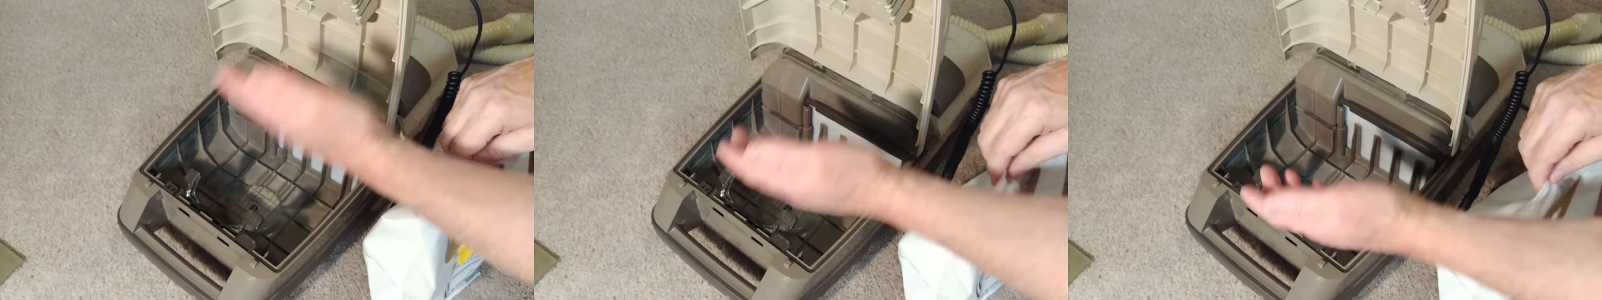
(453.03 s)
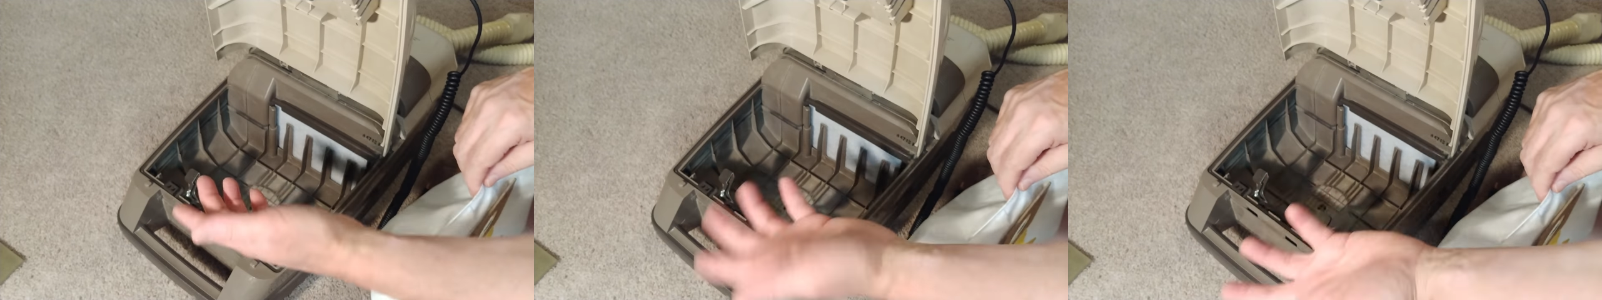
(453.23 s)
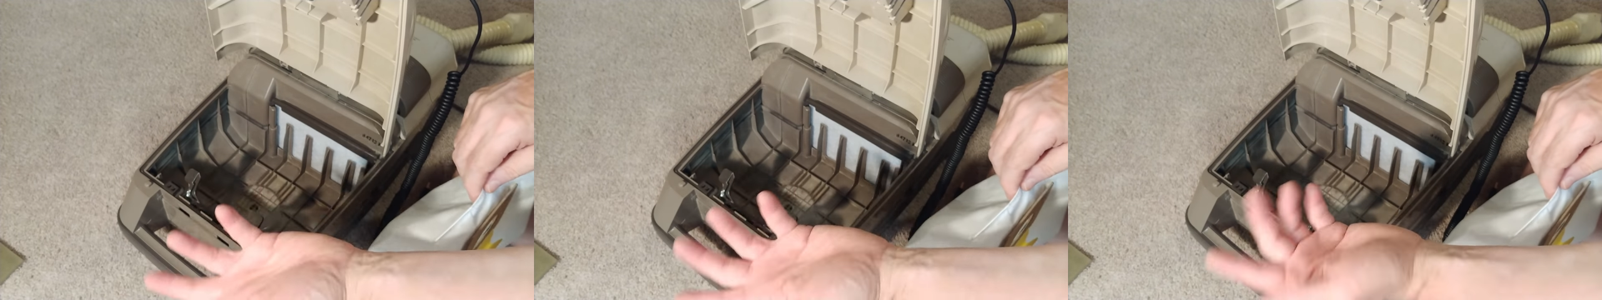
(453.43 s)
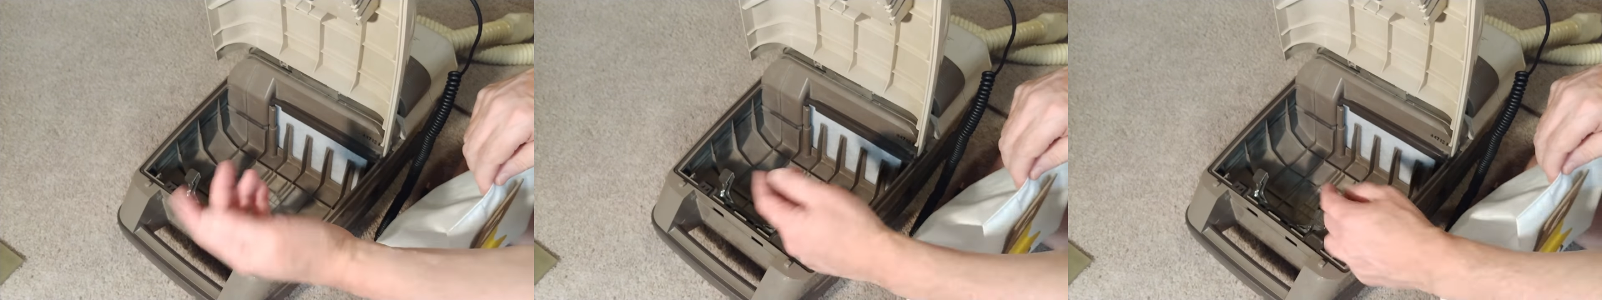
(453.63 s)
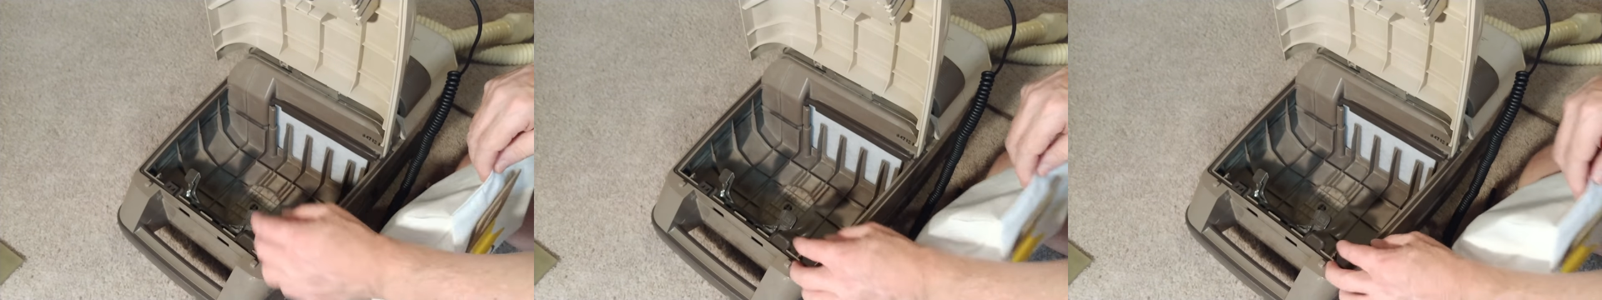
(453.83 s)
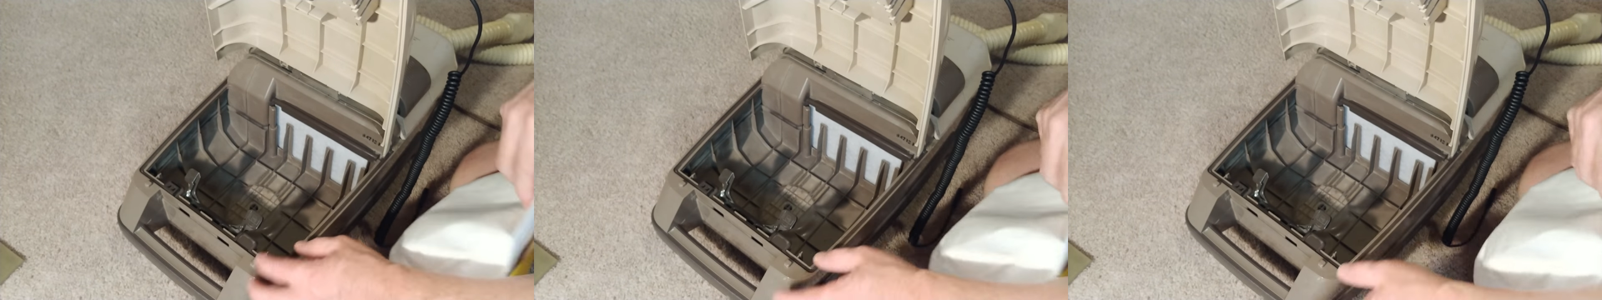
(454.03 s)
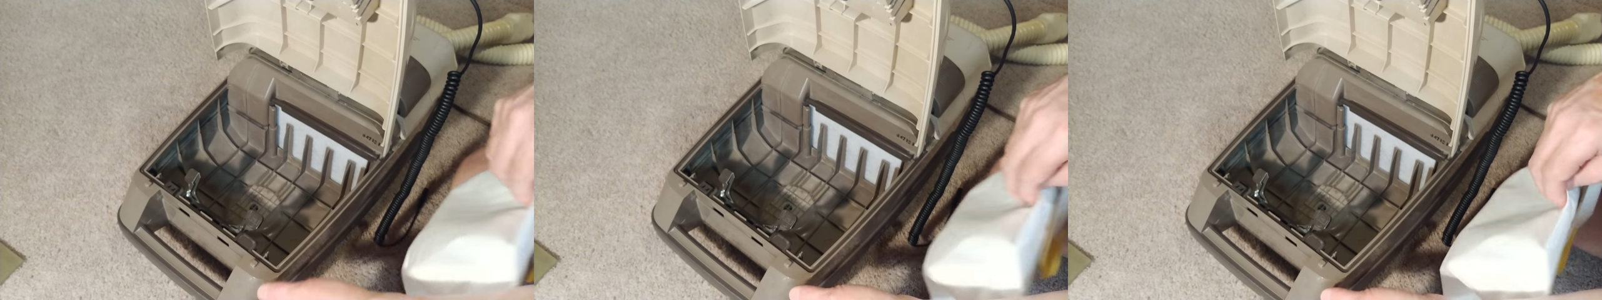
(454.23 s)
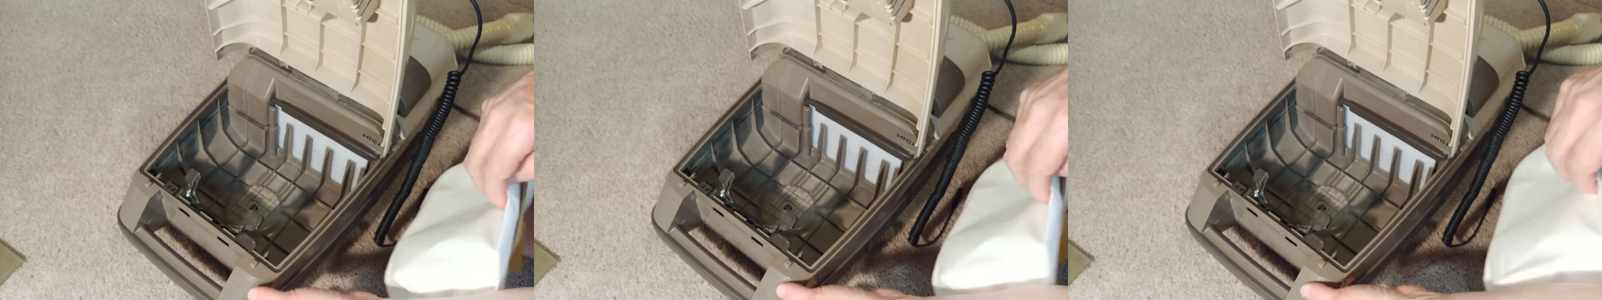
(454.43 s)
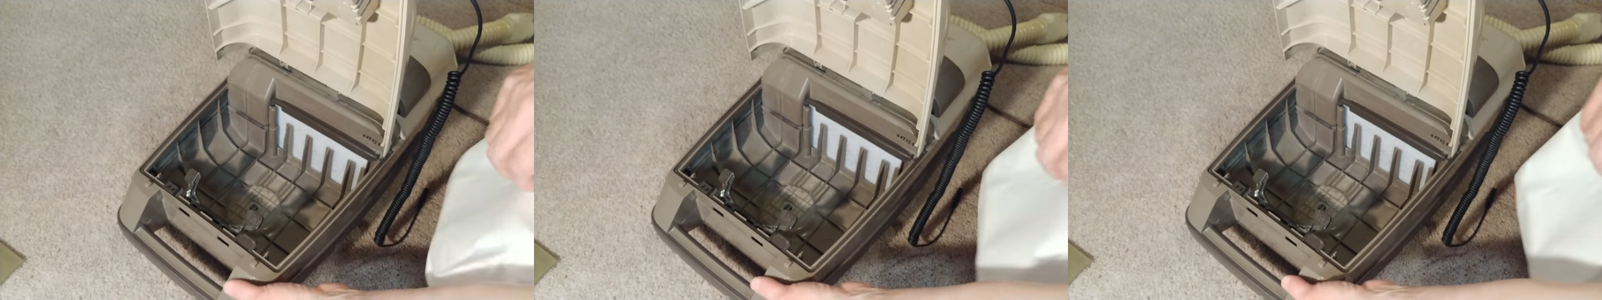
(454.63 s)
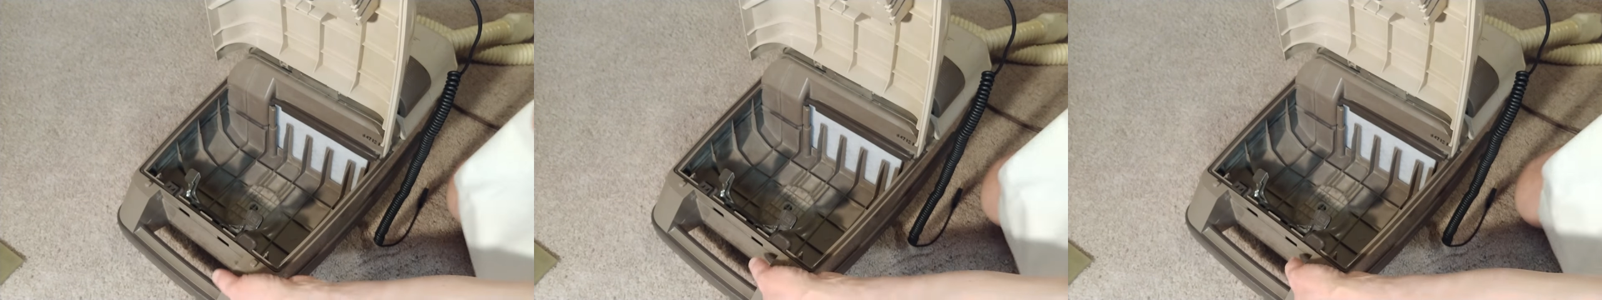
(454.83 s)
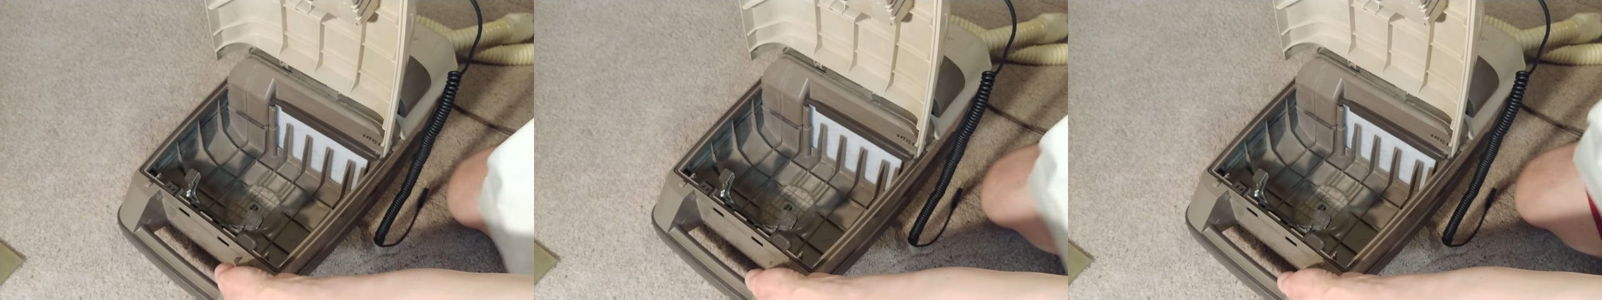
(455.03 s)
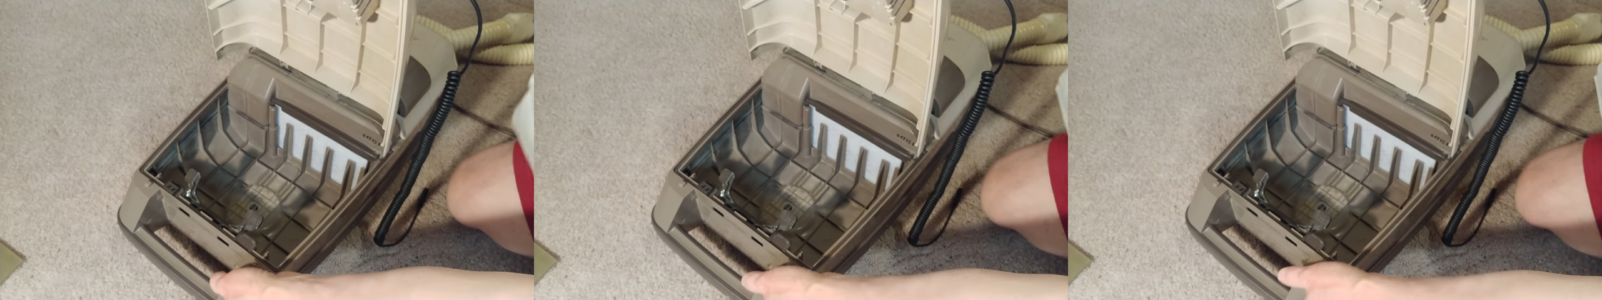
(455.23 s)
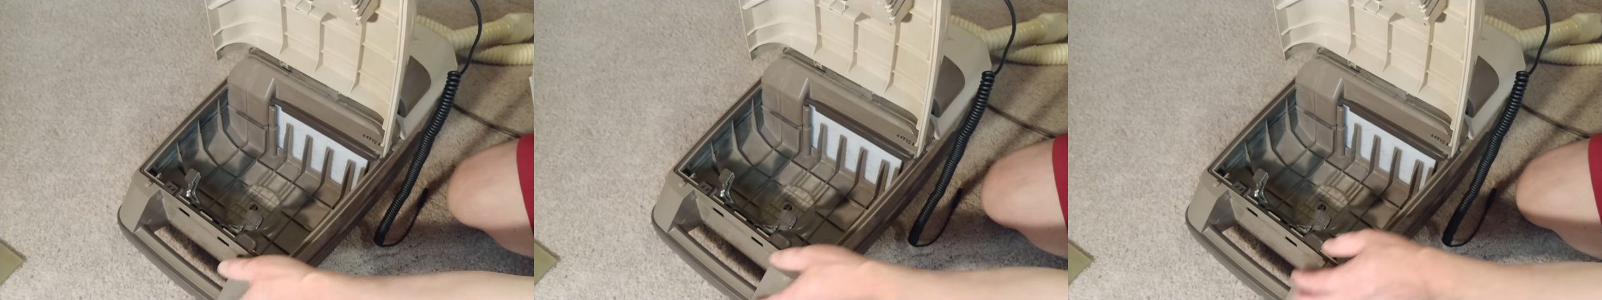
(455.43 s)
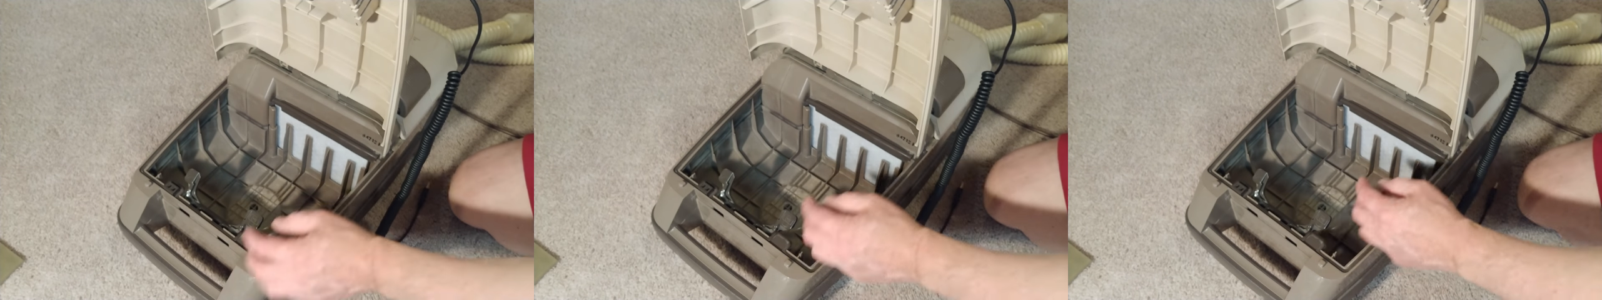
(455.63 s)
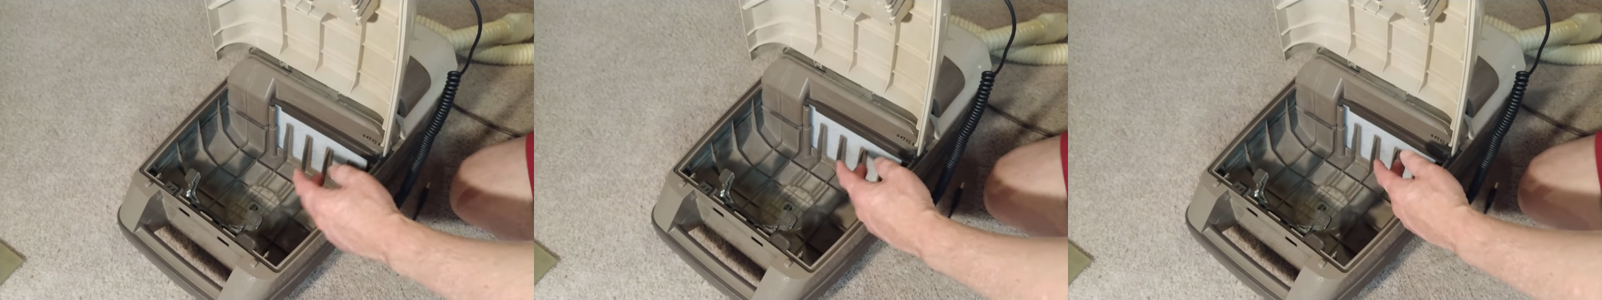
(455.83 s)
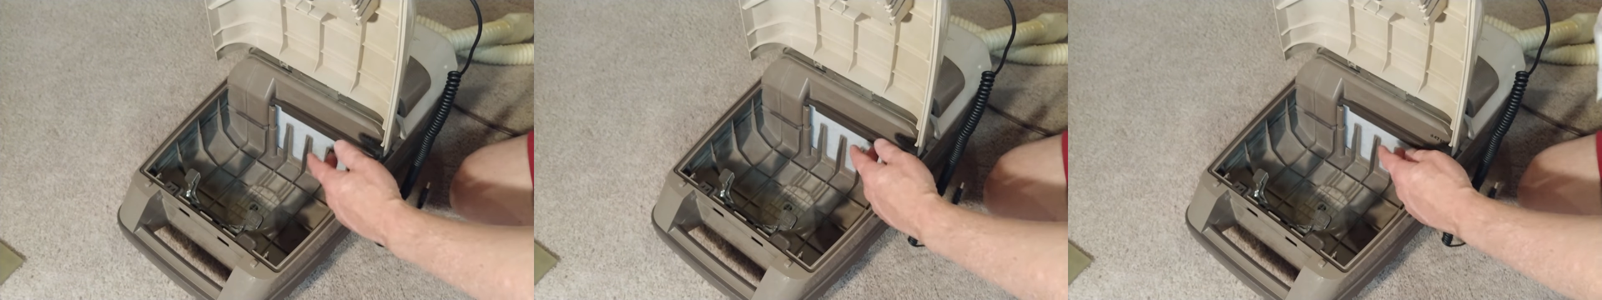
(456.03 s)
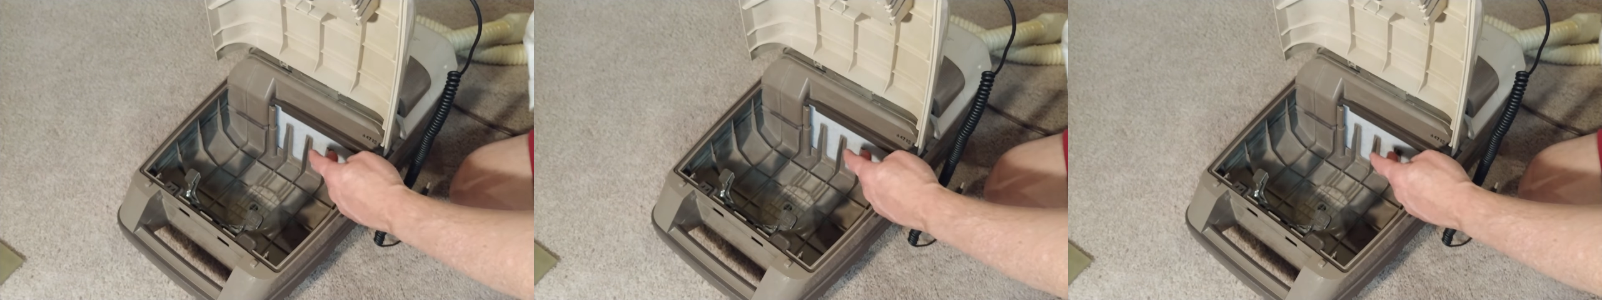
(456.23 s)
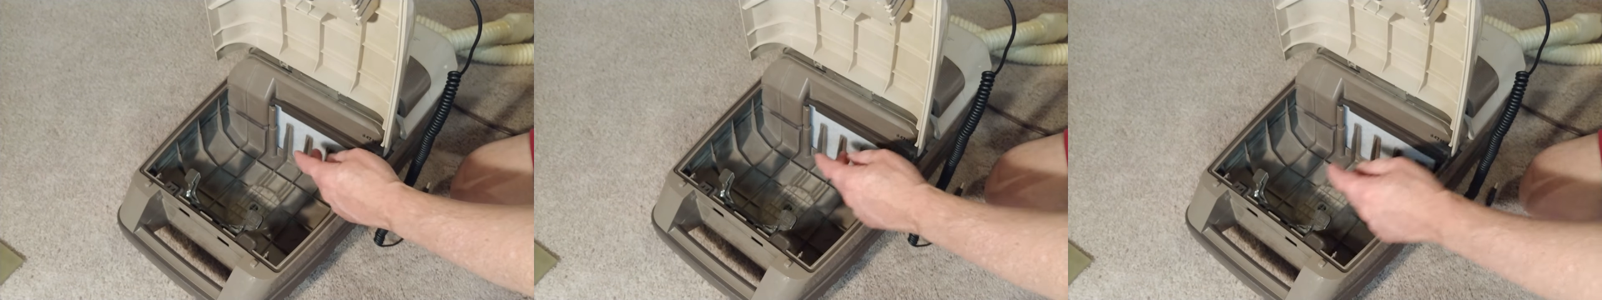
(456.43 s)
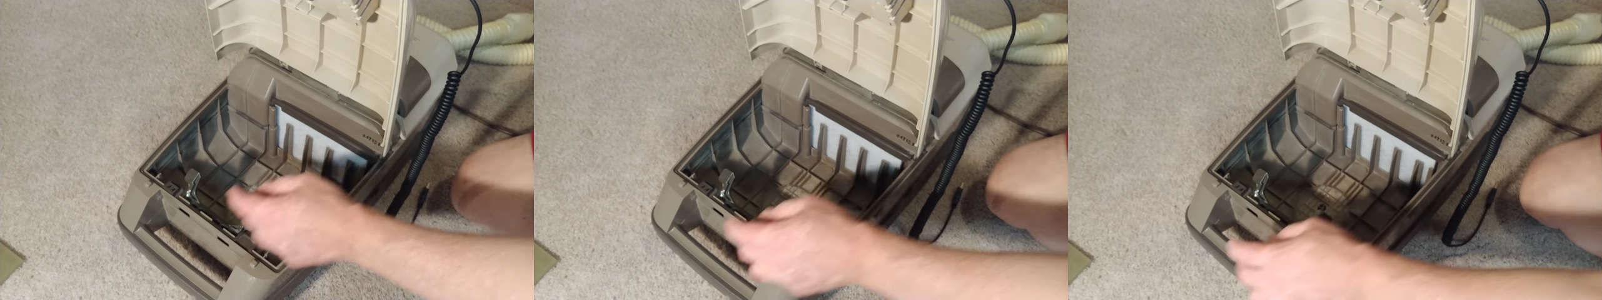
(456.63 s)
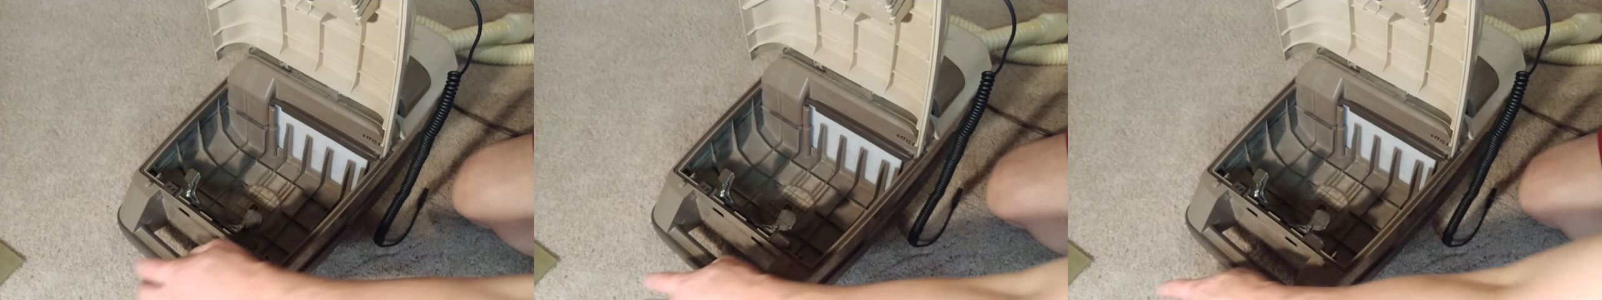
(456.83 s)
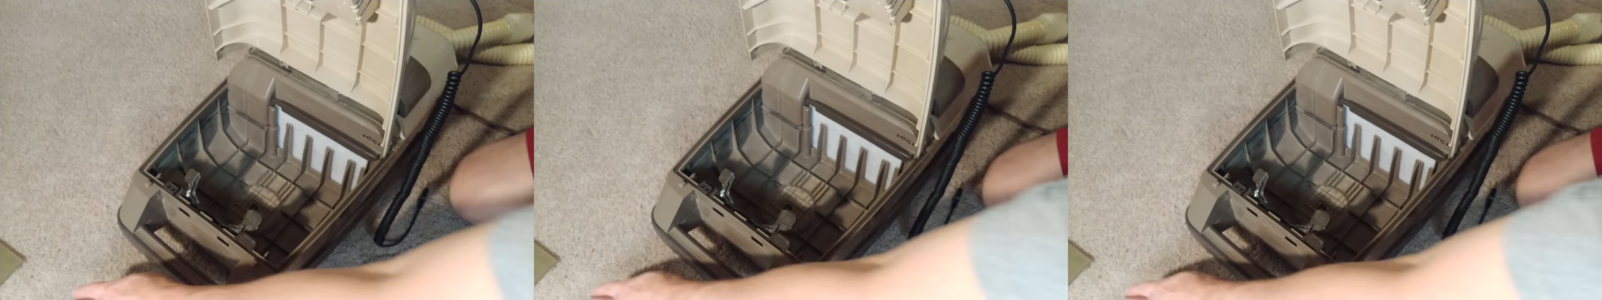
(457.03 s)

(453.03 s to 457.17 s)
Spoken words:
Nobody's mouth can be seen.